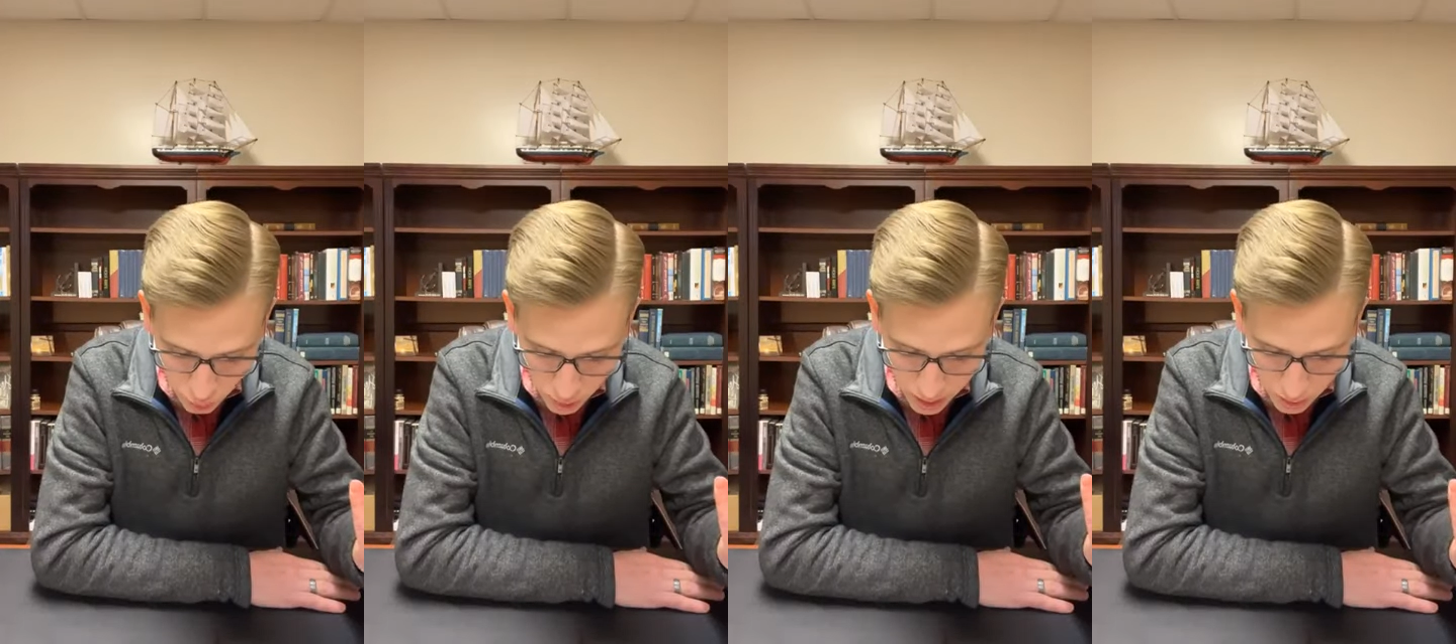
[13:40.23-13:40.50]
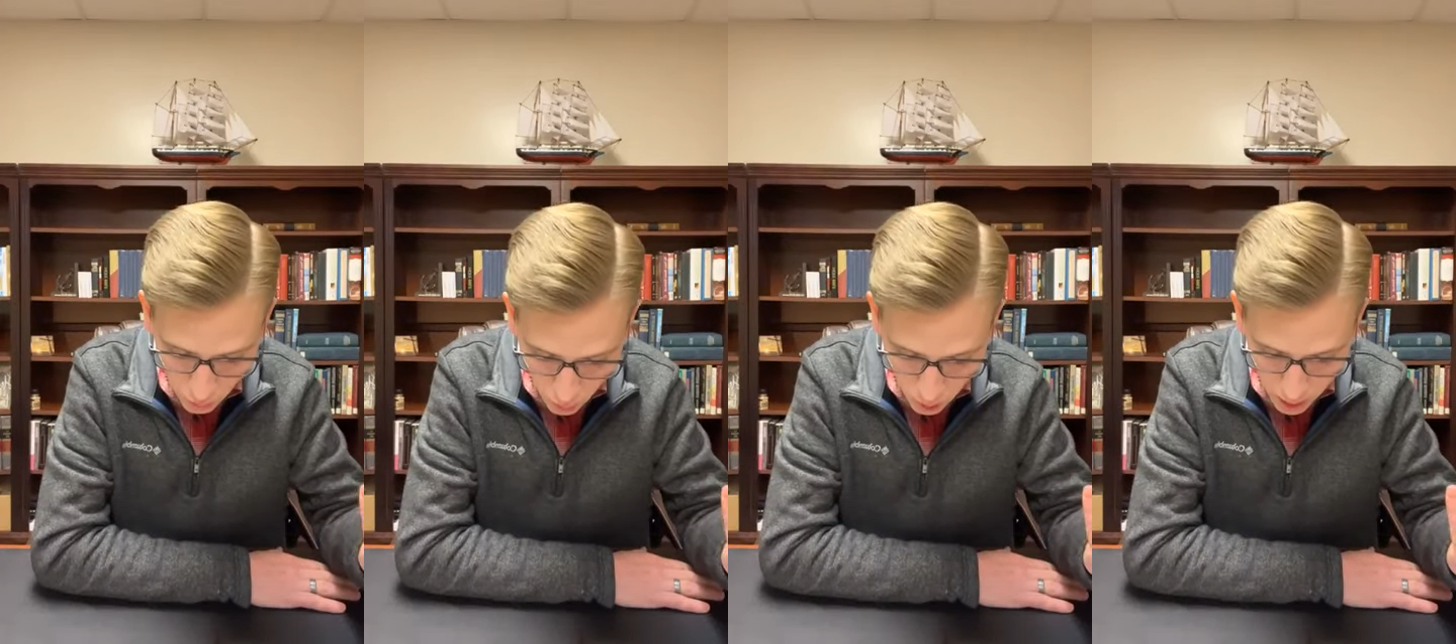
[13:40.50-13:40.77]

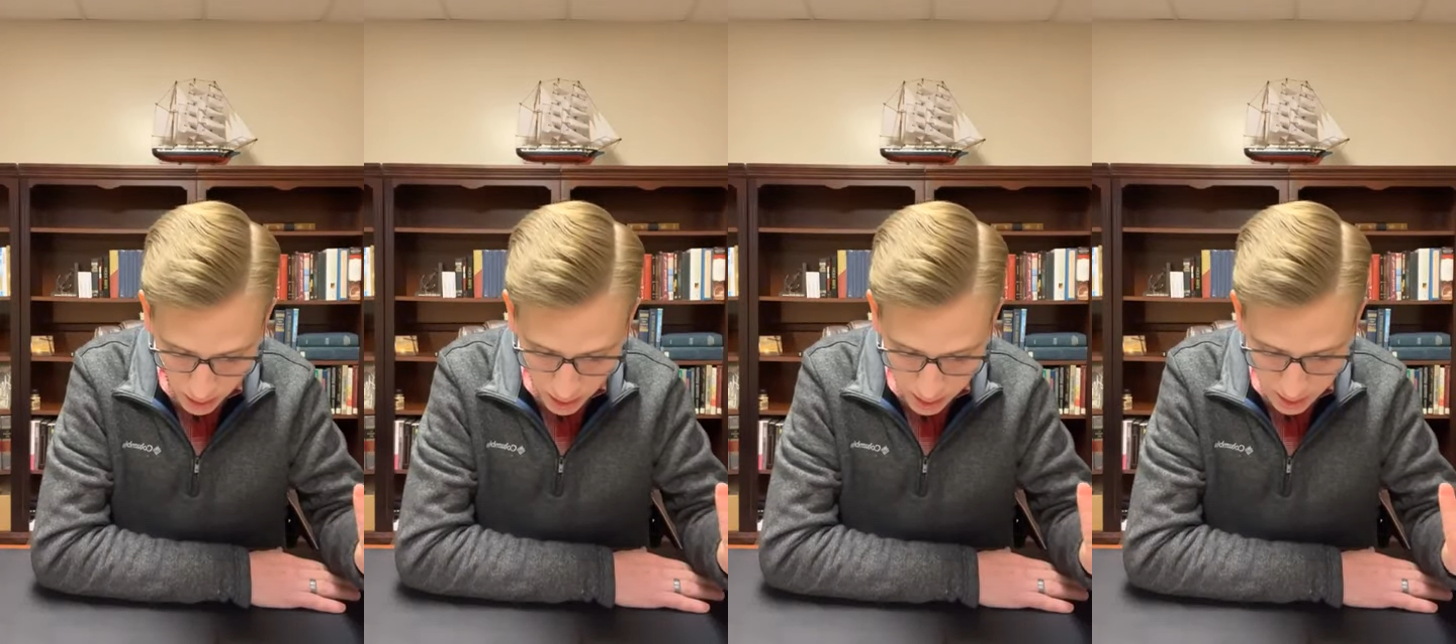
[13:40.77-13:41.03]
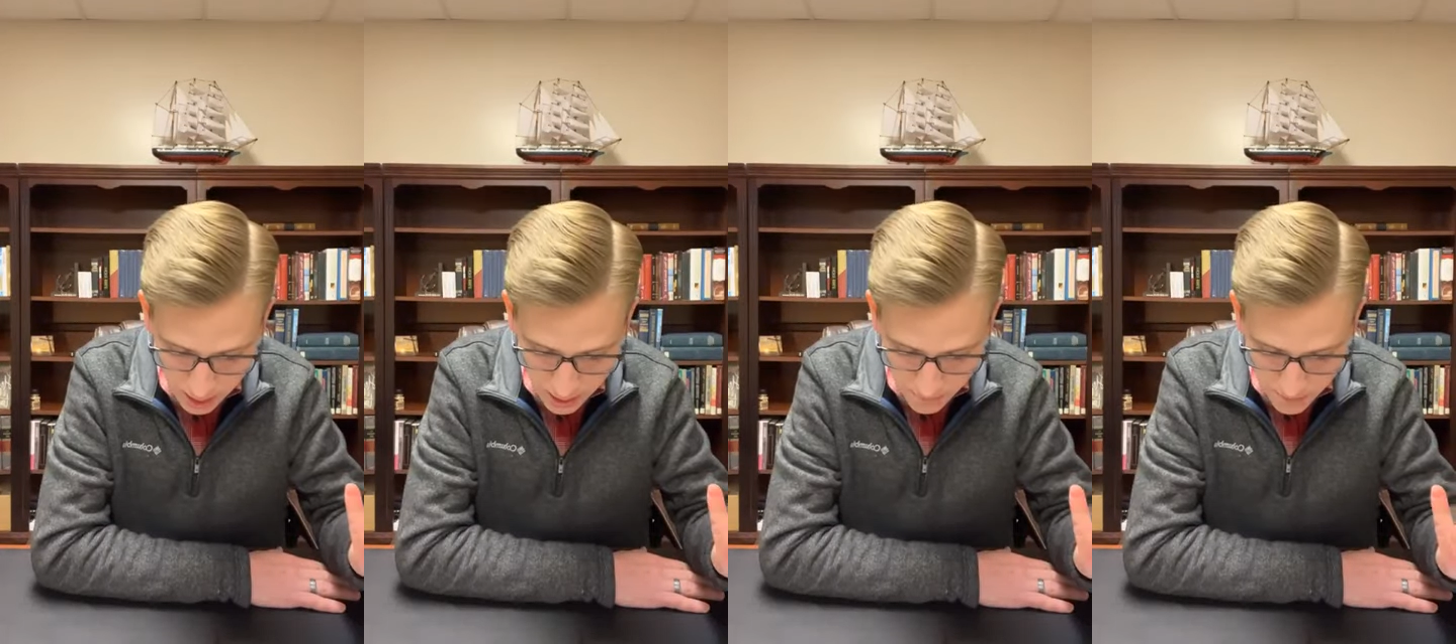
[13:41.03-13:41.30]

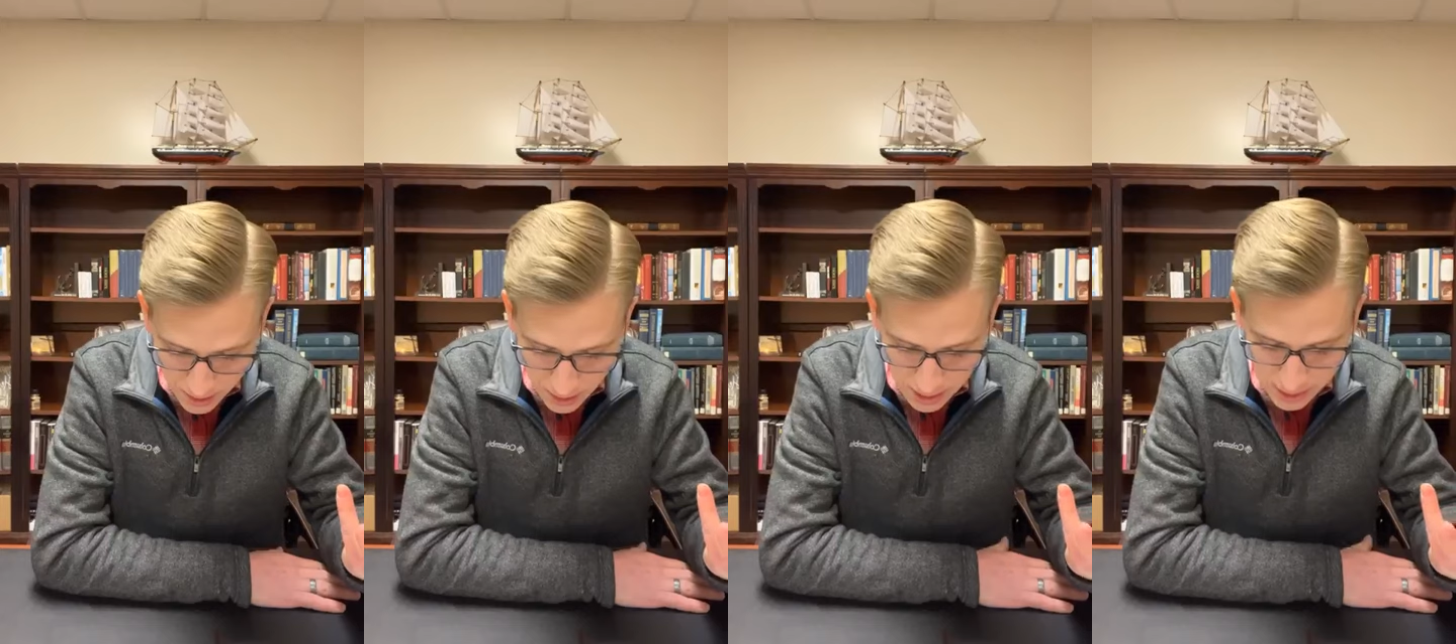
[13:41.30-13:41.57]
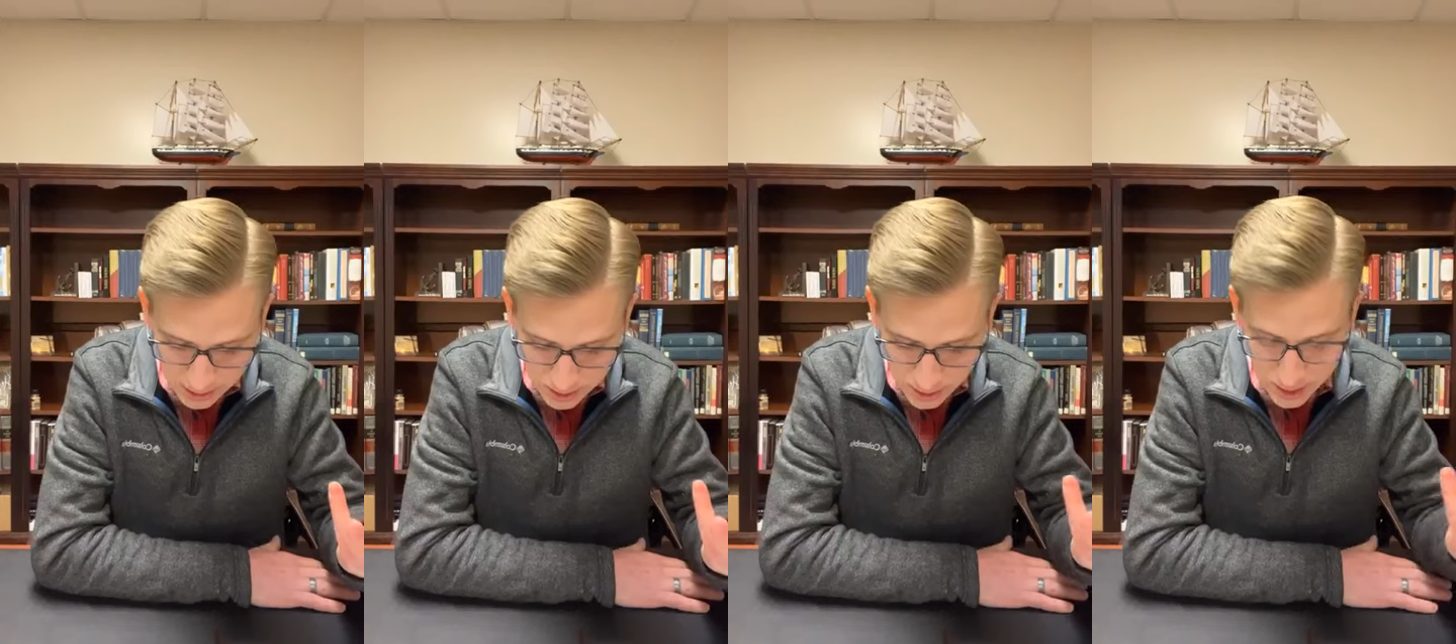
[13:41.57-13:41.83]
21.
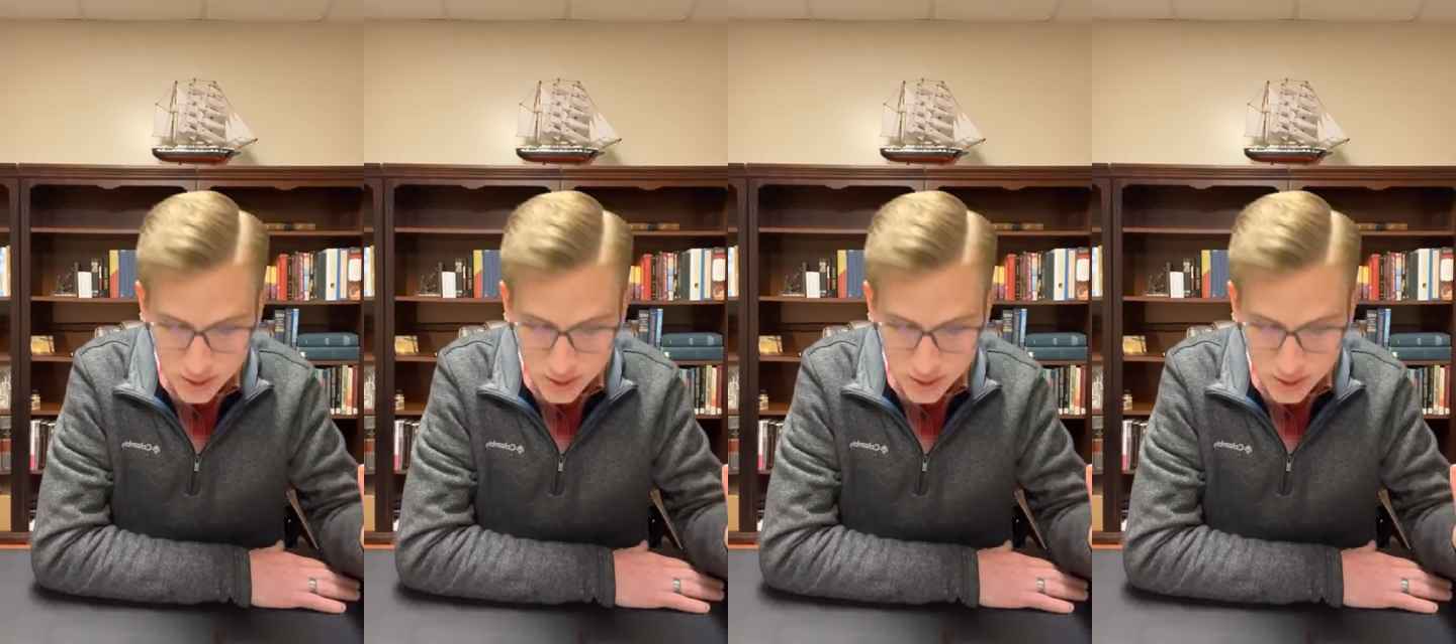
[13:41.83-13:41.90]
And he said,